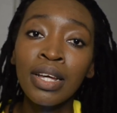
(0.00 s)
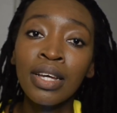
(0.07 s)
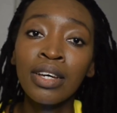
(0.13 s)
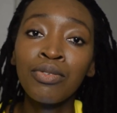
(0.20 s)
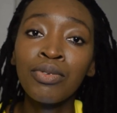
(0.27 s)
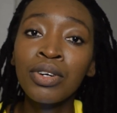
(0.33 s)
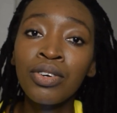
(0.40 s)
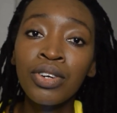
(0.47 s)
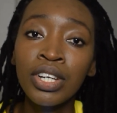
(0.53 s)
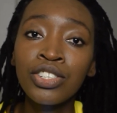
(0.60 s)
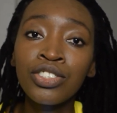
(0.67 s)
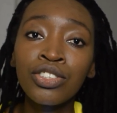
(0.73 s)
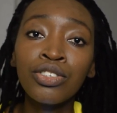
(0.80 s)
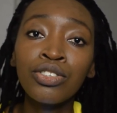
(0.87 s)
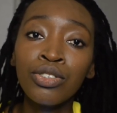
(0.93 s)

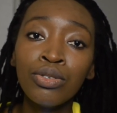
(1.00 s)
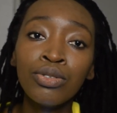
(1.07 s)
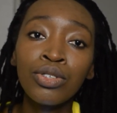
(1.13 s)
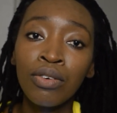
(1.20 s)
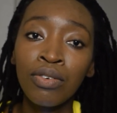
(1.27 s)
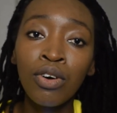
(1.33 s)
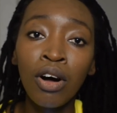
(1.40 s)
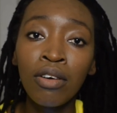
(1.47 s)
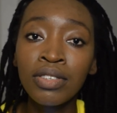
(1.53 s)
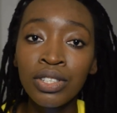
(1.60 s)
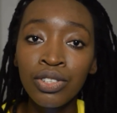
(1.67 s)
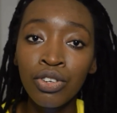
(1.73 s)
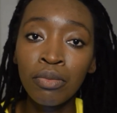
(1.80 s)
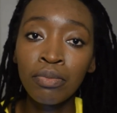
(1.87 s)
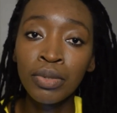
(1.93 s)
recreational use of cough
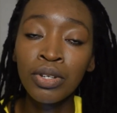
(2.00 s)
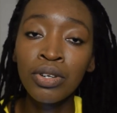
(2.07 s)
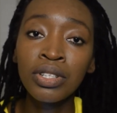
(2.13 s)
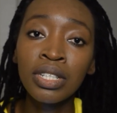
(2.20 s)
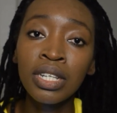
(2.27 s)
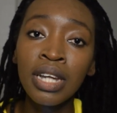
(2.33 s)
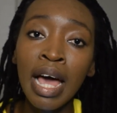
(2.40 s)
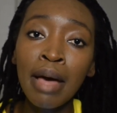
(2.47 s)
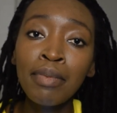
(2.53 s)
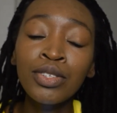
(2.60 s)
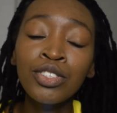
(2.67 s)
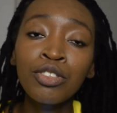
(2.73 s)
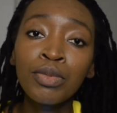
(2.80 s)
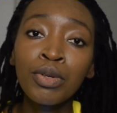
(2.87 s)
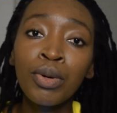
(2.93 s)
syrup, because it
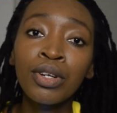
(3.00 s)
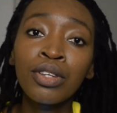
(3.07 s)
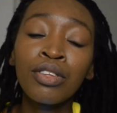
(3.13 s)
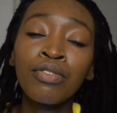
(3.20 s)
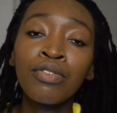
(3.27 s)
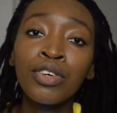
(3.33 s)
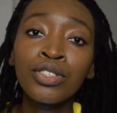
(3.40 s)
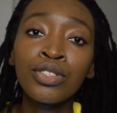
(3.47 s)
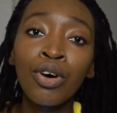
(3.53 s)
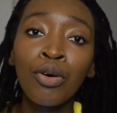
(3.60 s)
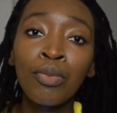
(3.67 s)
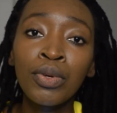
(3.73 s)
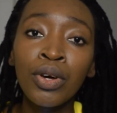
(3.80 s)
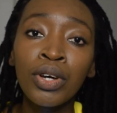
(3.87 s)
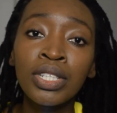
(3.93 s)
happens to be one of the first
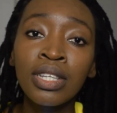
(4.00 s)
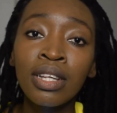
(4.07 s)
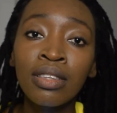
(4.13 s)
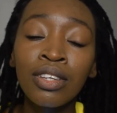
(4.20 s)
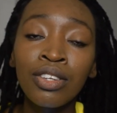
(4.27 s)
opioids that the